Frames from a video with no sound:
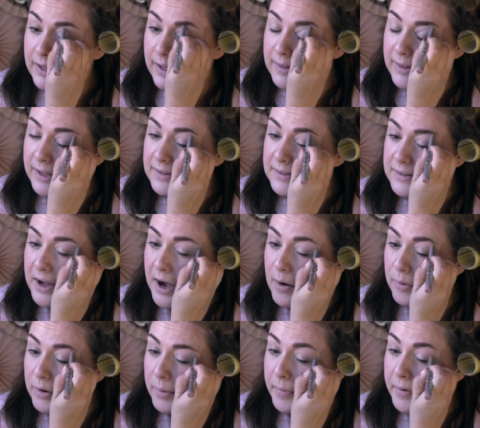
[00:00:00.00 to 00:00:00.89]
And that is
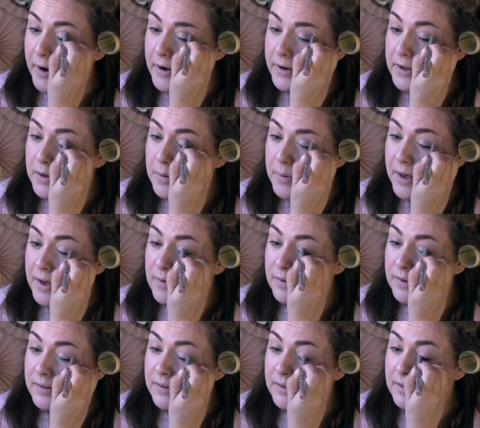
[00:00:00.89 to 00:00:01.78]
not what I'm talking
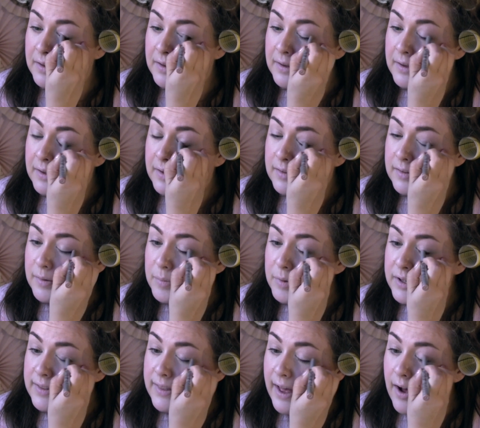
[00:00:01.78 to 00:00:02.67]
about. So I'm
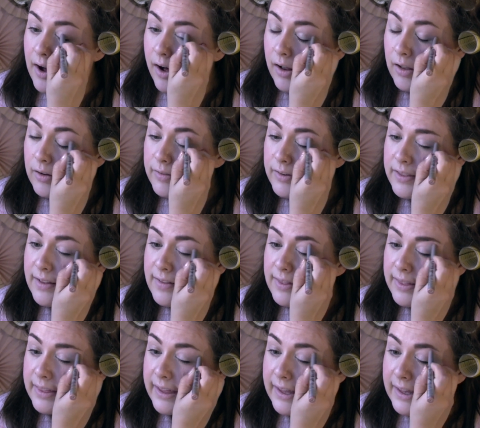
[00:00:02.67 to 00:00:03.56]
putting that all over the
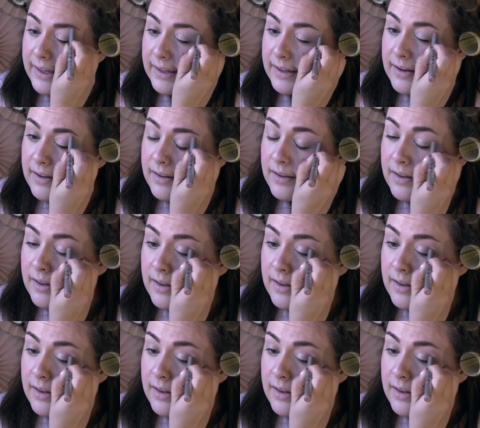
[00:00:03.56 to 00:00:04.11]
lid.